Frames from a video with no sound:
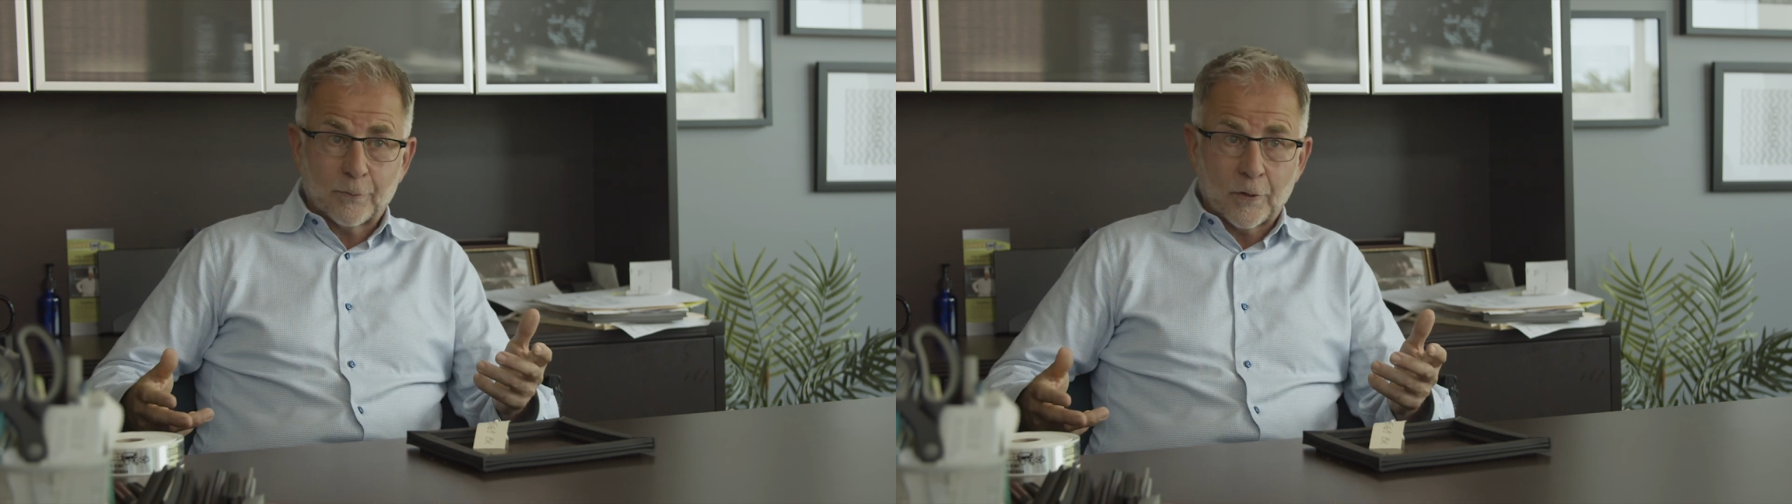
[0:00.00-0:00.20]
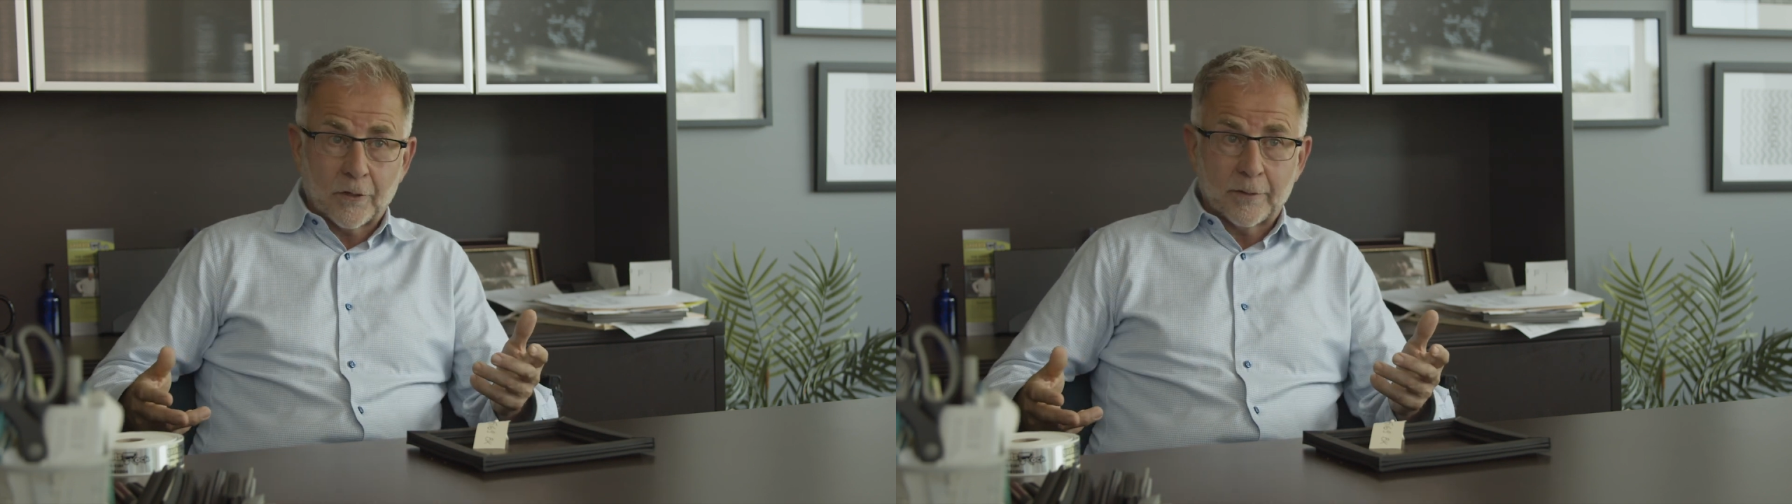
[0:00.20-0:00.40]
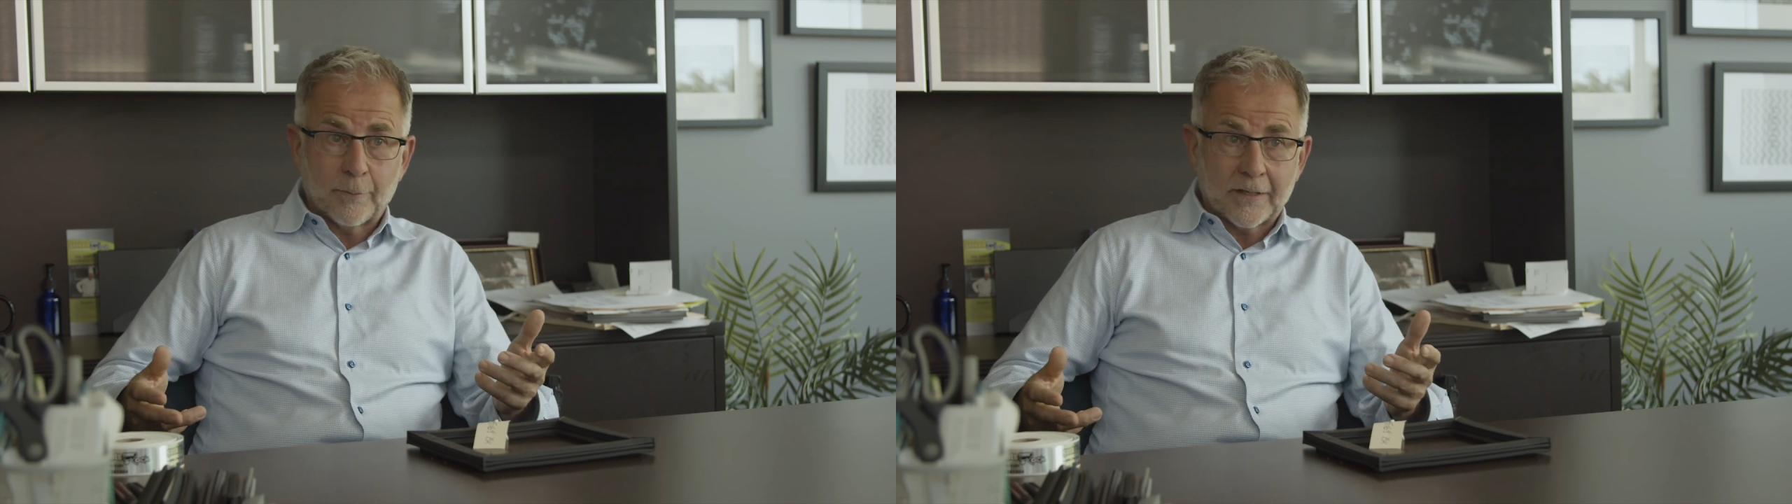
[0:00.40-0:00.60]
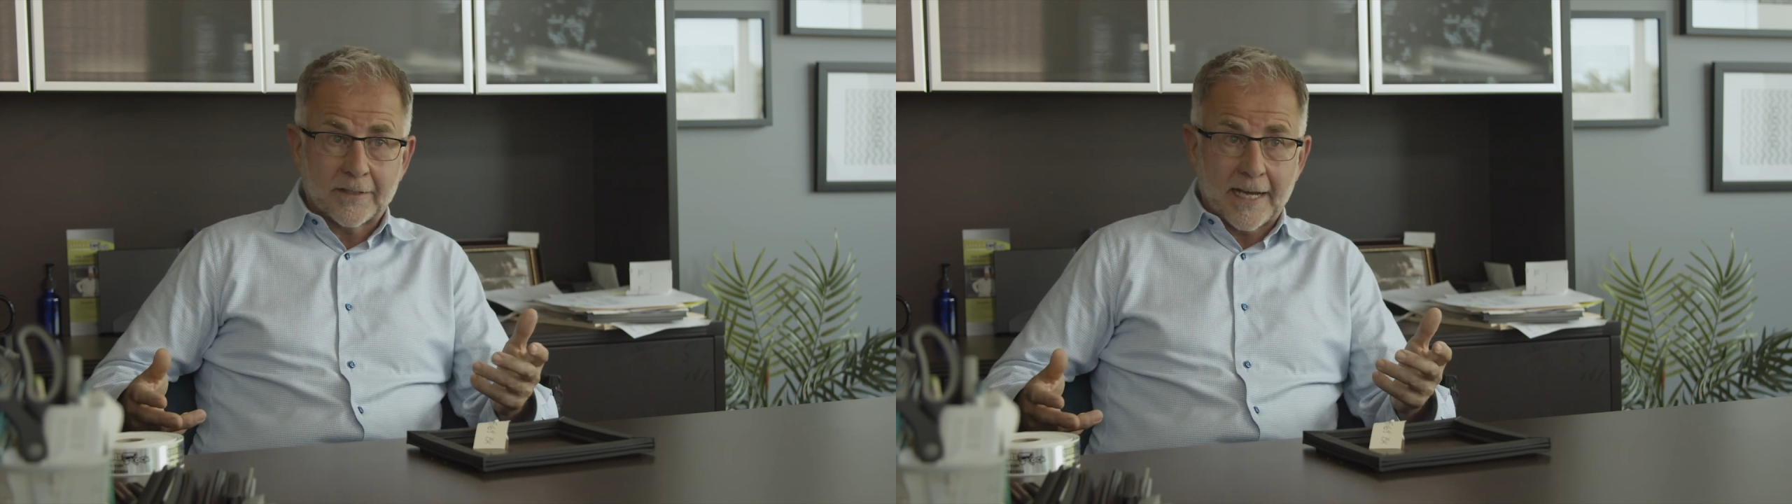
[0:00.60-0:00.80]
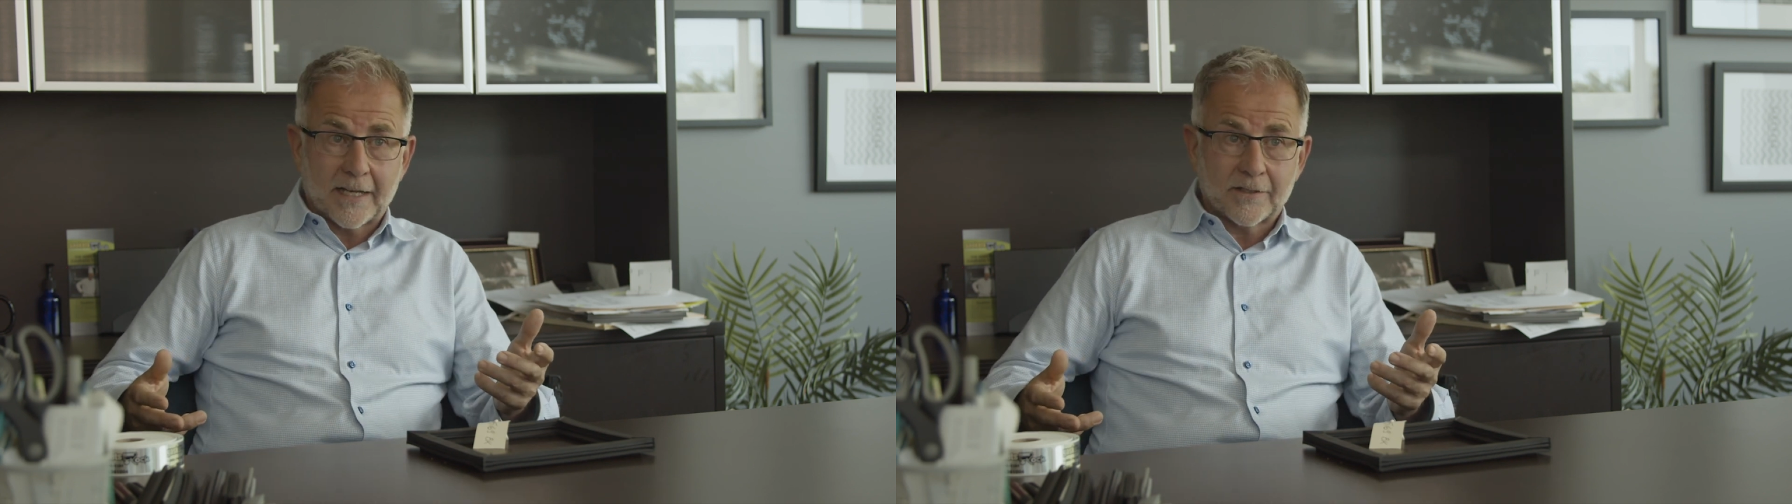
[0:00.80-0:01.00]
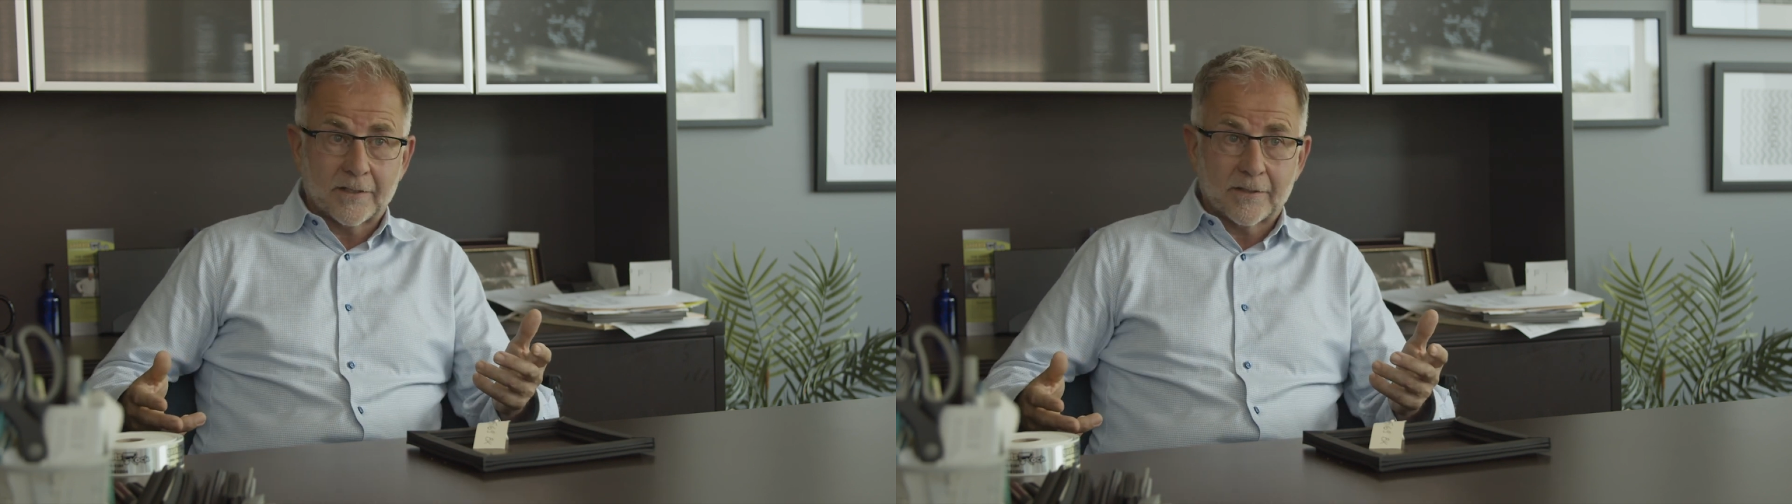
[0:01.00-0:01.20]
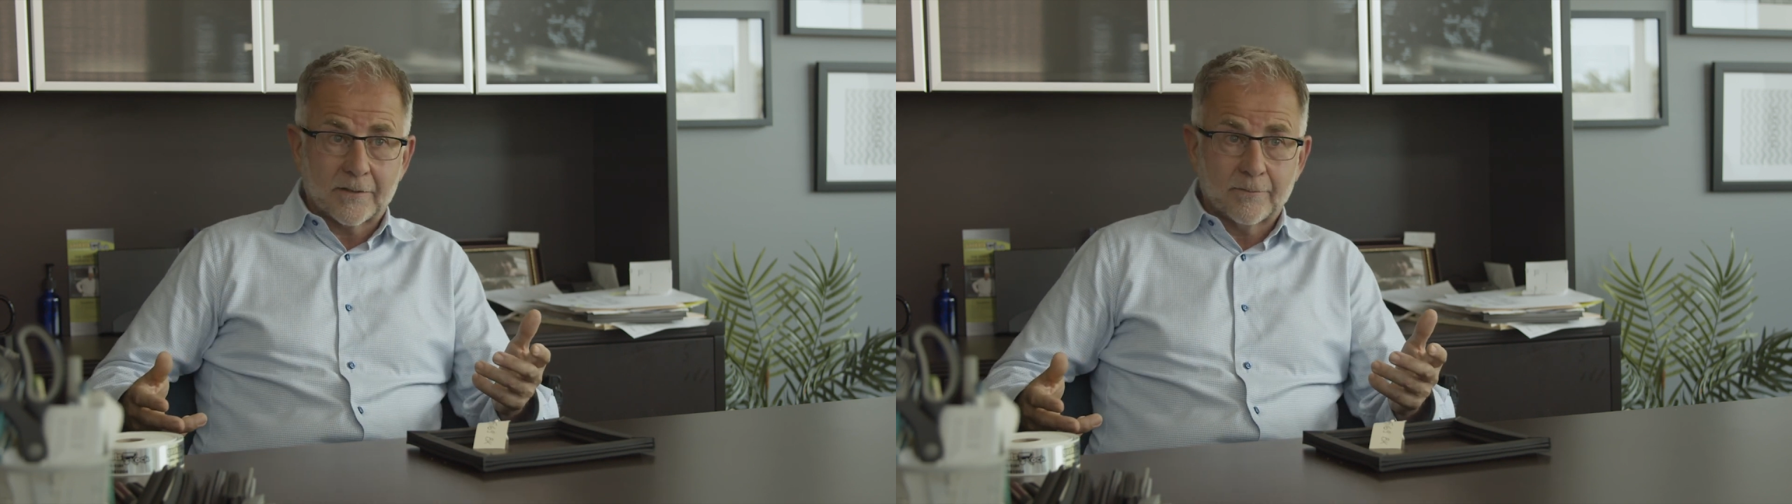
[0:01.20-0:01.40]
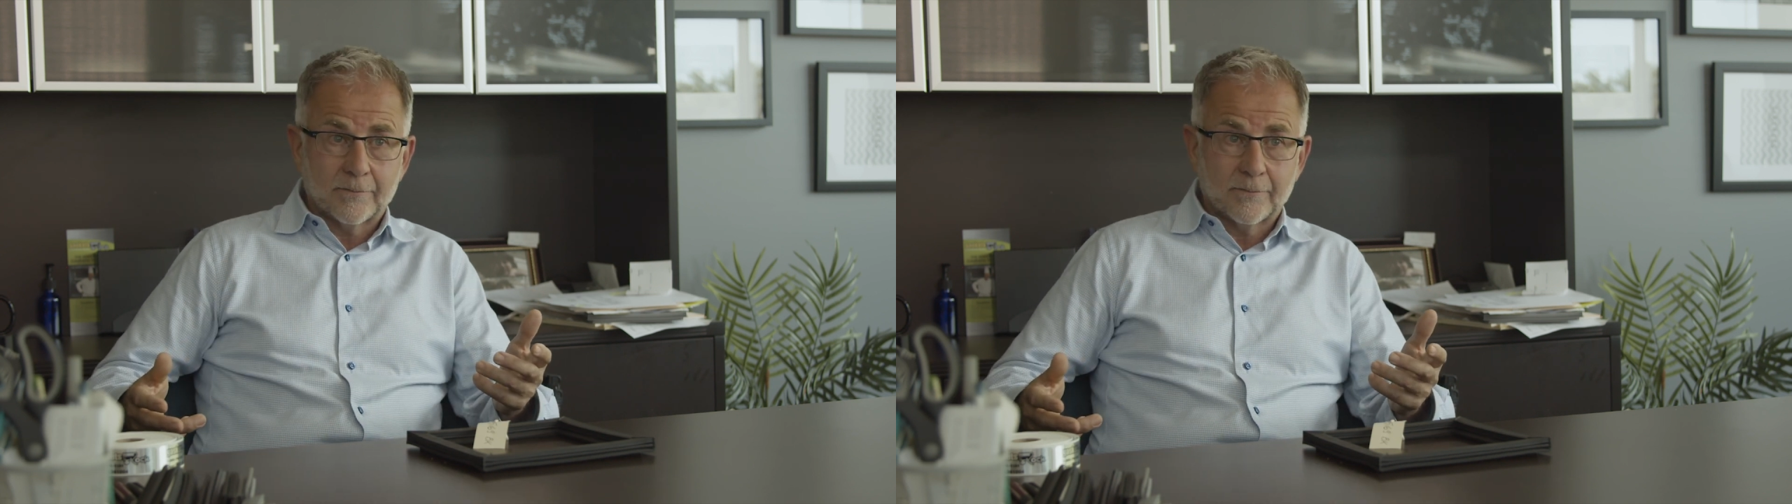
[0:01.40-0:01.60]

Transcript: worry about gaskets.